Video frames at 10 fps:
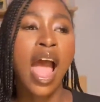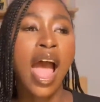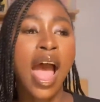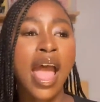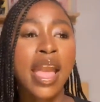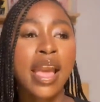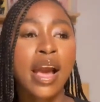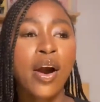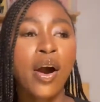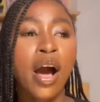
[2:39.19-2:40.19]

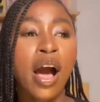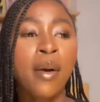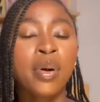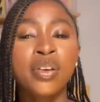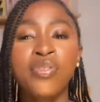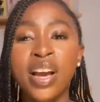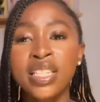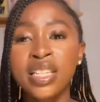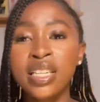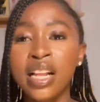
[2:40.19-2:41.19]
I'm
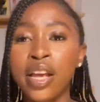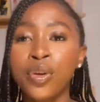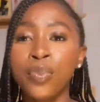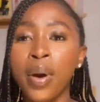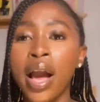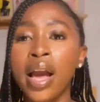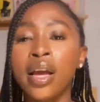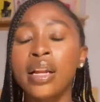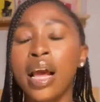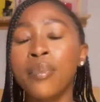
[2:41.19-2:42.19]
advising that you buy
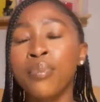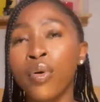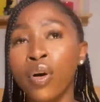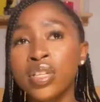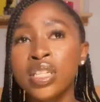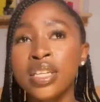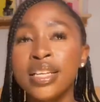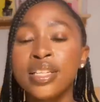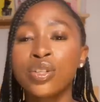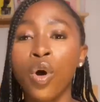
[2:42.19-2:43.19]
like
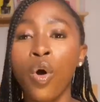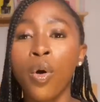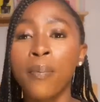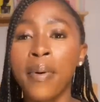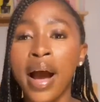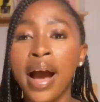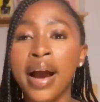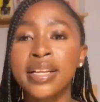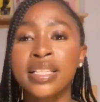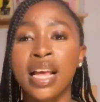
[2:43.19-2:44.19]
boxes or
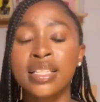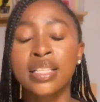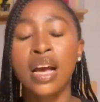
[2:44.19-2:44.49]
bags that